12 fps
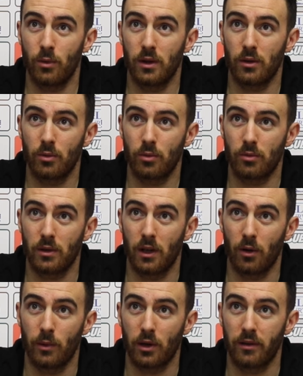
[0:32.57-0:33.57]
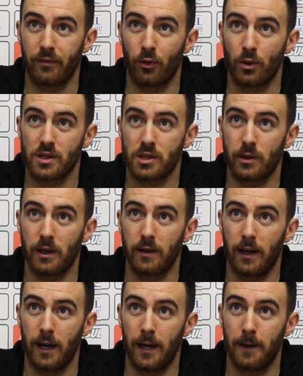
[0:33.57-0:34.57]
We're looking forward to
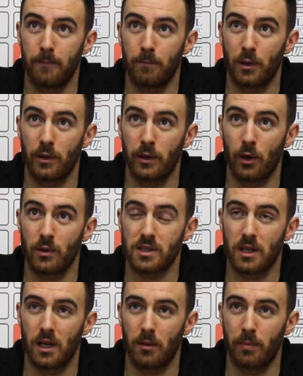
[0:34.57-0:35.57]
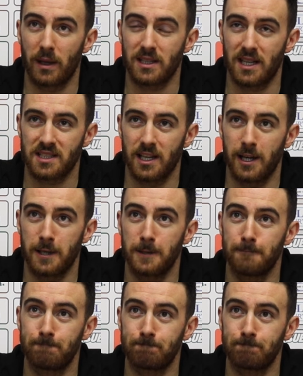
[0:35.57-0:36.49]
it, but even though it's a big task ahead.